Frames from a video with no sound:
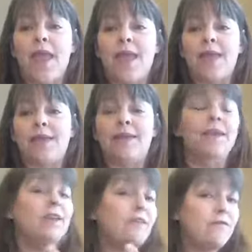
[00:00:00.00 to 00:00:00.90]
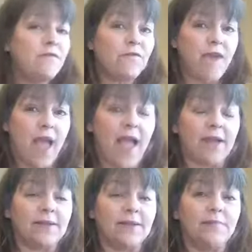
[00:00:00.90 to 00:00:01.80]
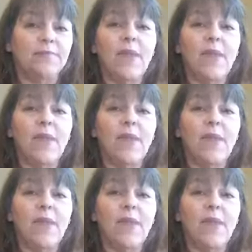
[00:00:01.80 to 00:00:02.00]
And in fact,